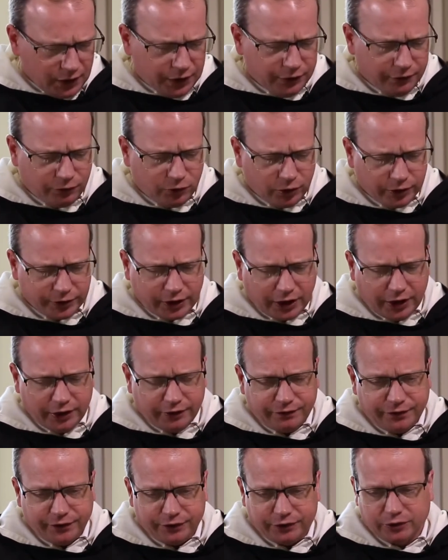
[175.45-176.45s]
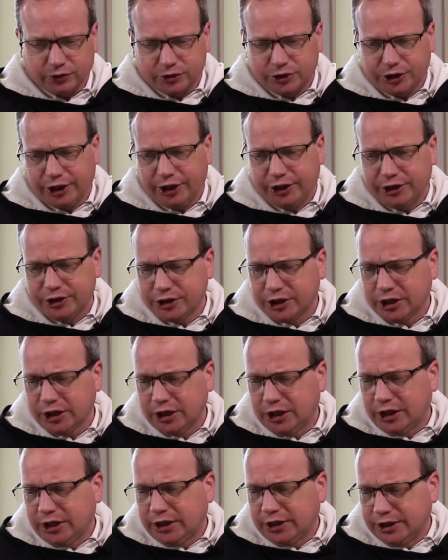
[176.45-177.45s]
The fourth kind of physical change
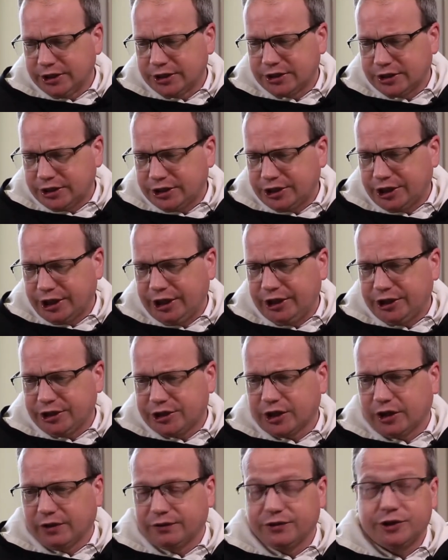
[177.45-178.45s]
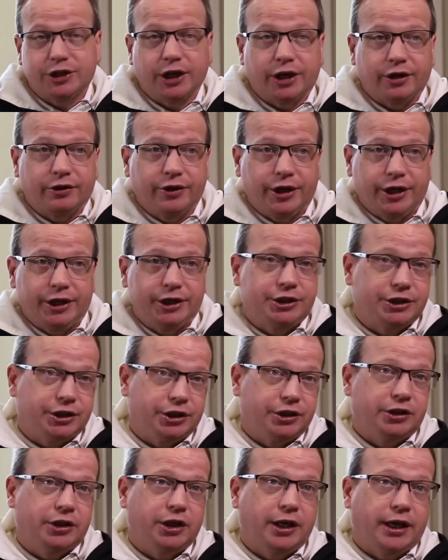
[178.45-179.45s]
is the change of
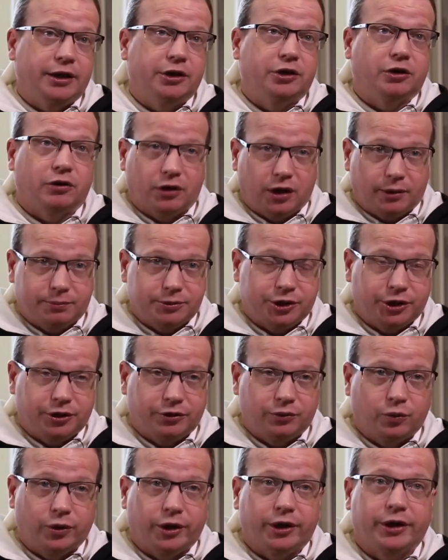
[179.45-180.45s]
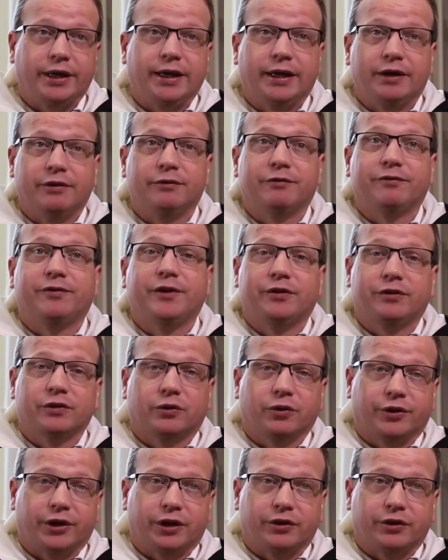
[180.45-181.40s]
generation and corruption, wherein physical